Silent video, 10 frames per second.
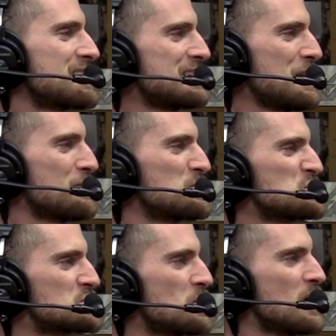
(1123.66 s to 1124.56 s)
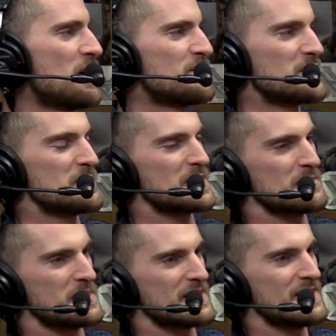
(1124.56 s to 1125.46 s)
kind of get out there and show off a little
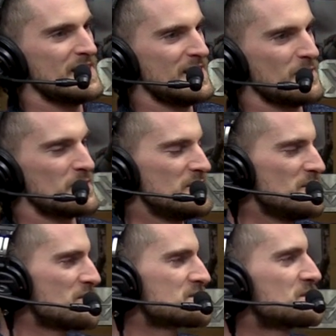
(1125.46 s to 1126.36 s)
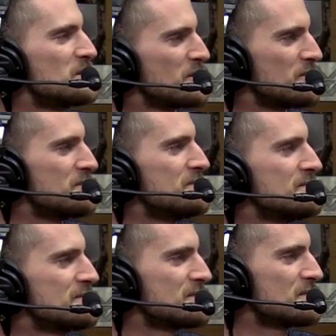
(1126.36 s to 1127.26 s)
bit. But yeah. when you do those little
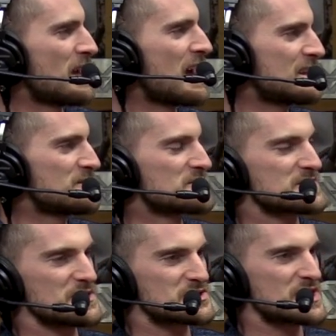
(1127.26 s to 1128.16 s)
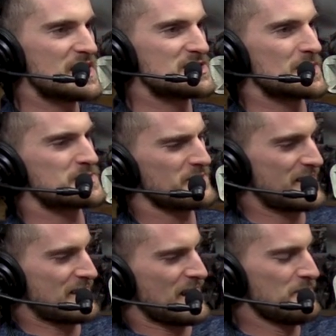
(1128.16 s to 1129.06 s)
add in those little change ups, you're
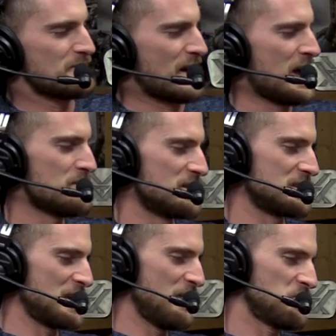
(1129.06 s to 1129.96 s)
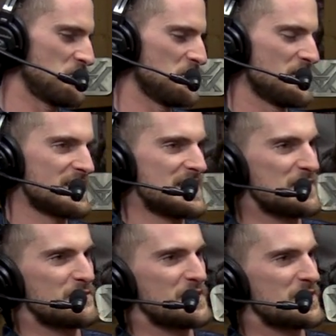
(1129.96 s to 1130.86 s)
like, I'm I'm uncomfortable. I
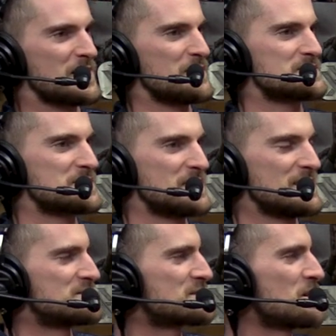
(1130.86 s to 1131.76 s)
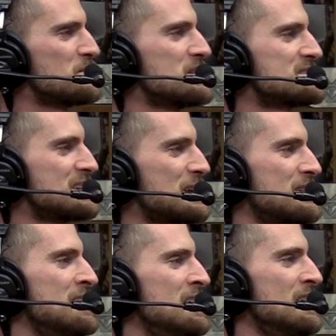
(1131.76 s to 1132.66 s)
can't figure yeah. out what's going on. You start missing
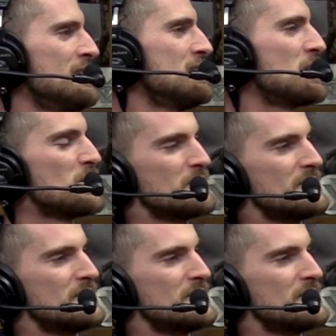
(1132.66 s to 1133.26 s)
it, you know,